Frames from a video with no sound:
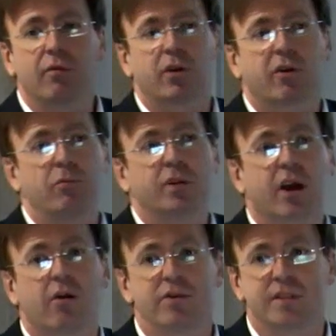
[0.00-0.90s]
the
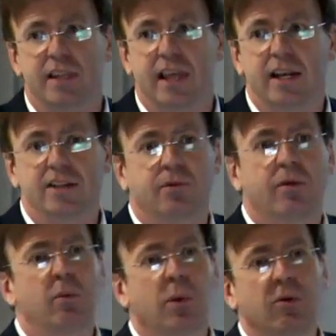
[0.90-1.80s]
cryptocurrency then is very
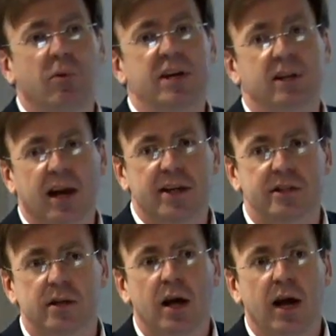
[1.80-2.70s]
well regulated.
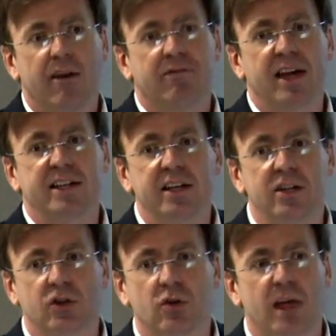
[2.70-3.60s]
If they didn't
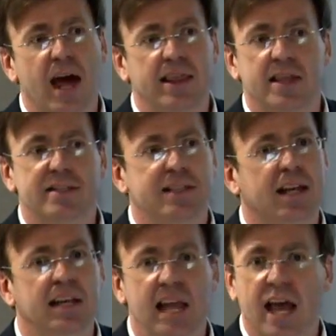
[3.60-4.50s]
do that, then
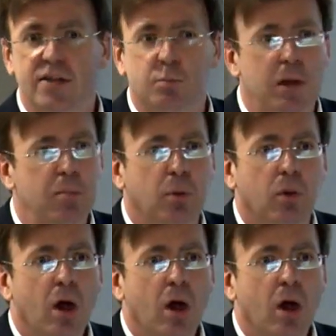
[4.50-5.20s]
suddenly as people